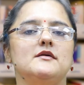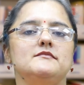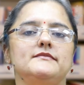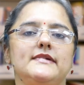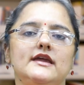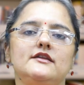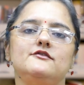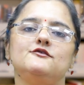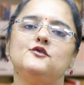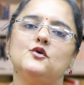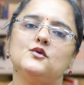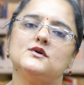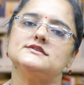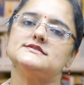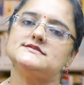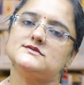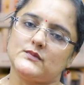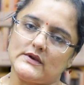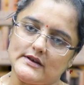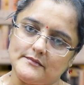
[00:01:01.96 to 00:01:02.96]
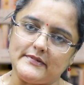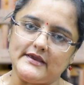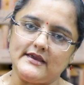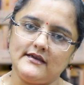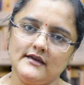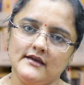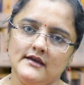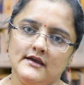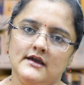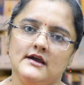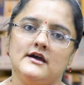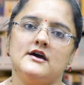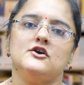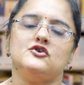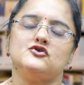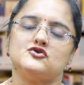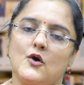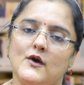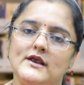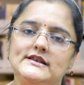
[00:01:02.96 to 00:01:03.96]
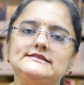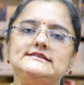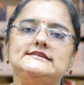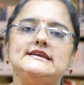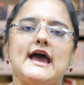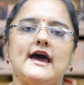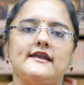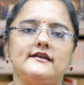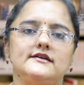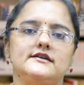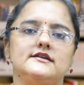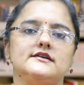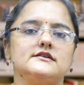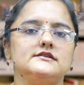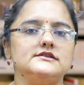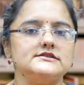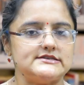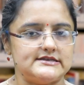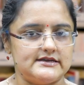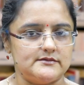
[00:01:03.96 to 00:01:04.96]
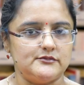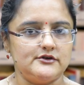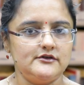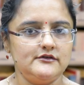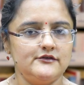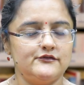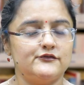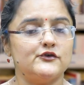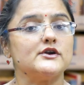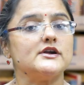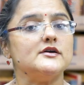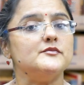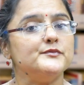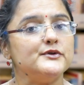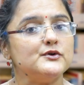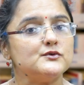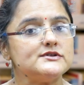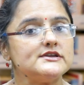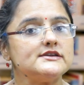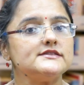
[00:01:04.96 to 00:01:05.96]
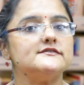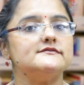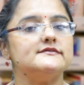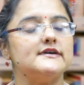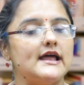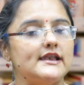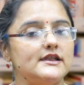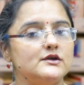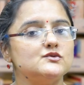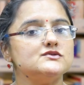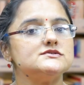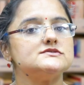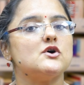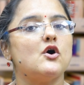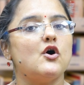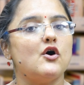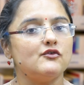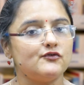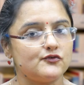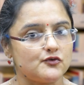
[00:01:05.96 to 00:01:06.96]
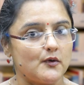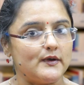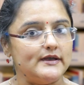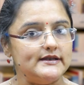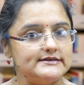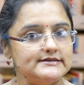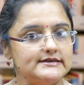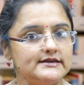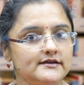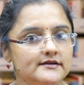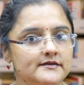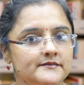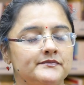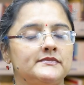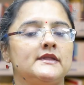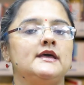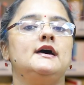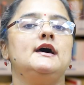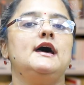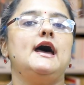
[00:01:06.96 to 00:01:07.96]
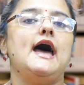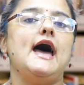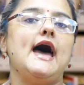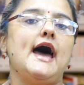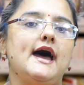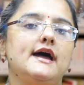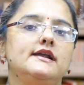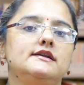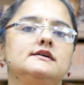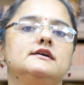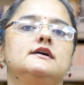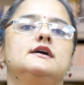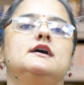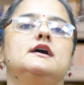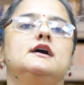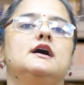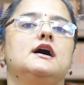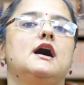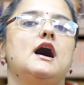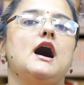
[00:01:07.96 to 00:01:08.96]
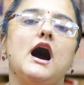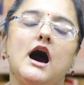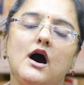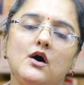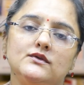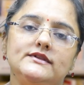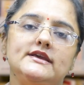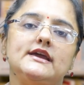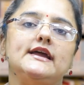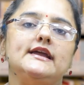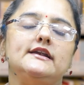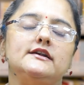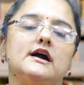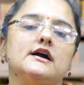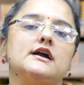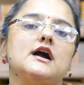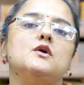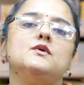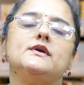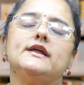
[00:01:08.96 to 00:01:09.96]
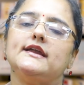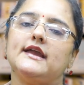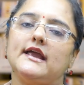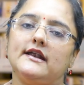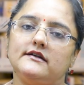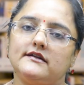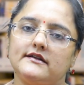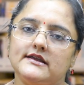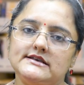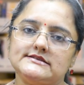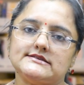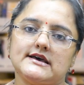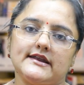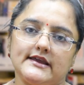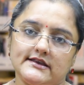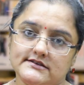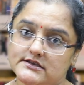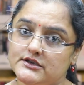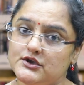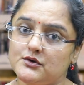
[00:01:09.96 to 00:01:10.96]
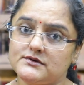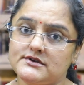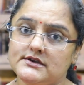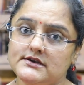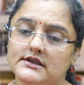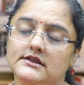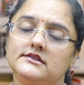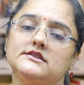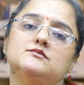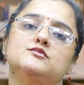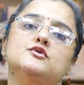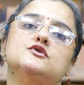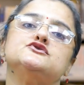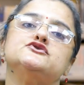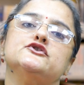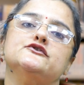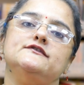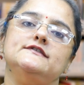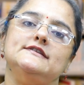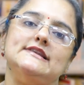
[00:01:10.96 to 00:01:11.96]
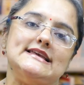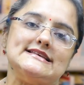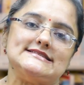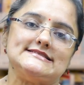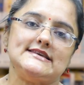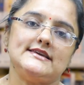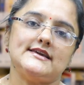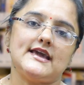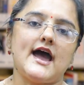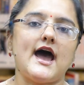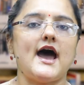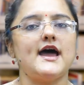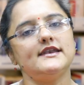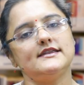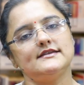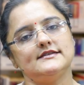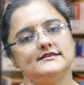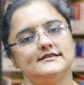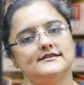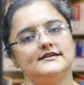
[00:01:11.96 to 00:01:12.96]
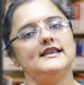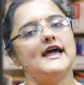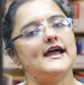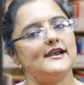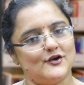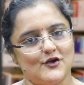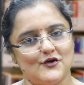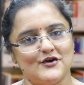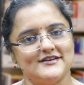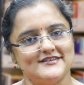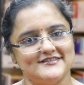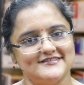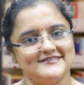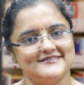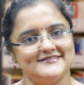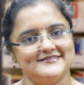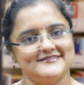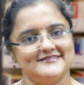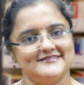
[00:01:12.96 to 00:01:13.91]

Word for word: our main focus will be royalty analytical table for computing the values of royalty and how the accounting entries are executed in the books of lessee and the landlord.